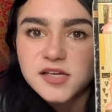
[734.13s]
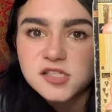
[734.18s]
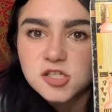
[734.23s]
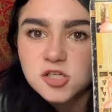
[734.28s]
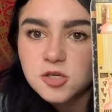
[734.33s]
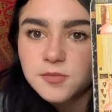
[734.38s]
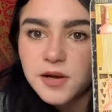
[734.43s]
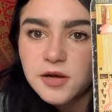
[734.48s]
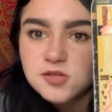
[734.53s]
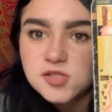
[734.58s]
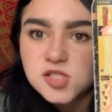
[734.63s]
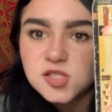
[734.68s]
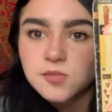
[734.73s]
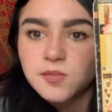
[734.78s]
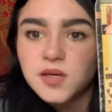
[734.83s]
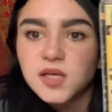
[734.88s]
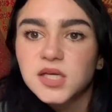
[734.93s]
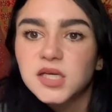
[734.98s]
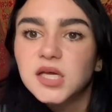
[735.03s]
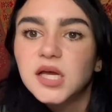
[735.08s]
or about
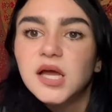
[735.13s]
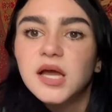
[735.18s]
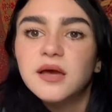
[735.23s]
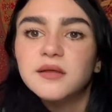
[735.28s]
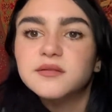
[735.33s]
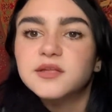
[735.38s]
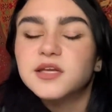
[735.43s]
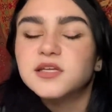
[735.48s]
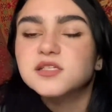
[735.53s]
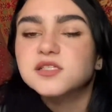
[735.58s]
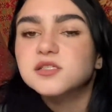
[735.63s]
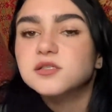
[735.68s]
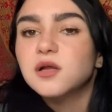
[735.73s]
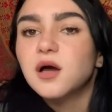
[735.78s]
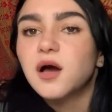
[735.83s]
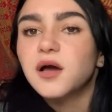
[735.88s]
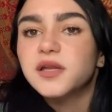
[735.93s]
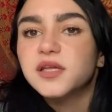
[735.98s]
somebody that is not